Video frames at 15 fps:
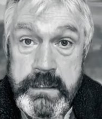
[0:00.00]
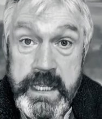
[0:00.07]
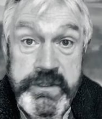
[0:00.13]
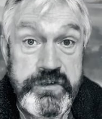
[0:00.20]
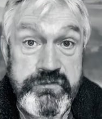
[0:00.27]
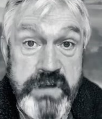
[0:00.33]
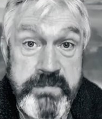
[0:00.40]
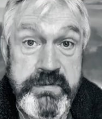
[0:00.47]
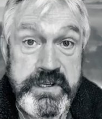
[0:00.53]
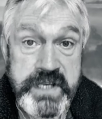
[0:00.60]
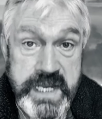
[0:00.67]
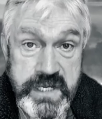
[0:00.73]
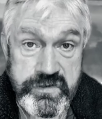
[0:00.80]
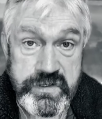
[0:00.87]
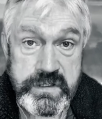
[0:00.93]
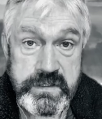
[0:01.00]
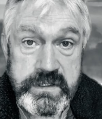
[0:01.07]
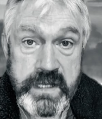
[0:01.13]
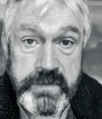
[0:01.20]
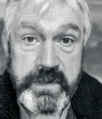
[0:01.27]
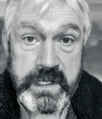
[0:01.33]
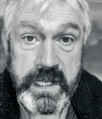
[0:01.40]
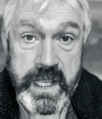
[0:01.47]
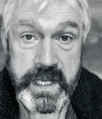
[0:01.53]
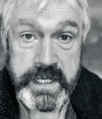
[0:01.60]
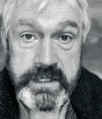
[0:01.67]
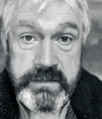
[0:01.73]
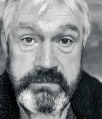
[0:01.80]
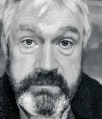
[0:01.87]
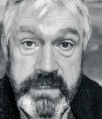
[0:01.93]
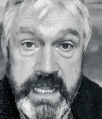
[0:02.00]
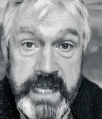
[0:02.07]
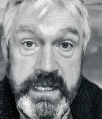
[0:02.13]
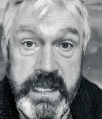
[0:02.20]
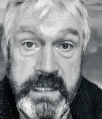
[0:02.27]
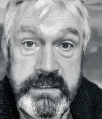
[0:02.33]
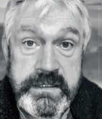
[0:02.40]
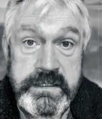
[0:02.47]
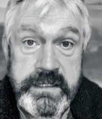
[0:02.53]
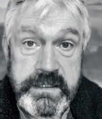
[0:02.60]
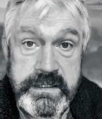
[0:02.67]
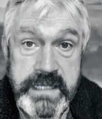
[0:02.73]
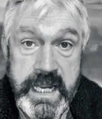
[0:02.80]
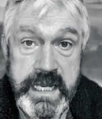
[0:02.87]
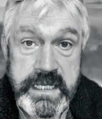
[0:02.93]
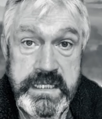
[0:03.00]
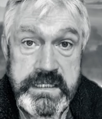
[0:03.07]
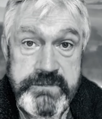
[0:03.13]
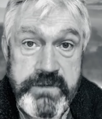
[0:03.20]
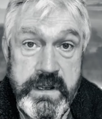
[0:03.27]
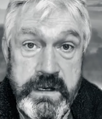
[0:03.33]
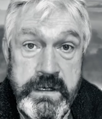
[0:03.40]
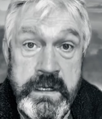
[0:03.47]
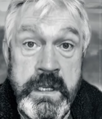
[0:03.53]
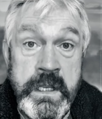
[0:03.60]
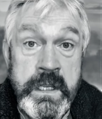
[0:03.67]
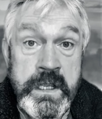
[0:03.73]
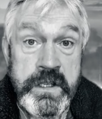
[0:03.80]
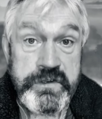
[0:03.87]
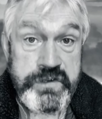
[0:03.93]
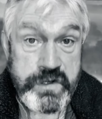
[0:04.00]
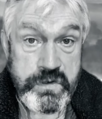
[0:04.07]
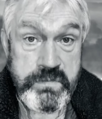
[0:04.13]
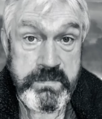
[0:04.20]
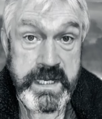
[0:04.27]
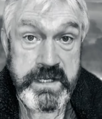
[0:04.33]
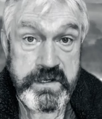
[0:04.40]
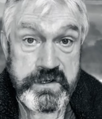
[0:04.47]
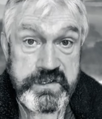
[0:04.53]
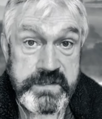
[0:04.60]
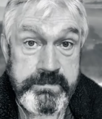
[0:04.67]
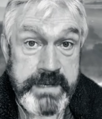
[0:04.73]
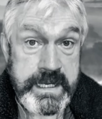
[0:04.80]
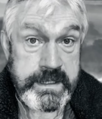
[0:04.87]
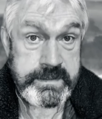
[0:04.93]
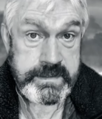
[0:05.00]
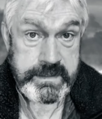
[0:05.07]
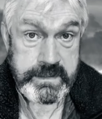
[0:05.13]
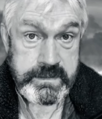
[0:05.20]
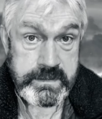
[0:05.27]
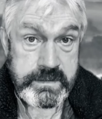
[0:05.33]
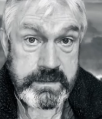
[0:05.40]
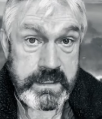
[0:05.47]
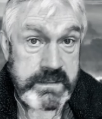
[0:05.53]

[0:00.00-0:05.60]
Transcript: And there's reputations on the line, and lots of signs for 2 metre spacings.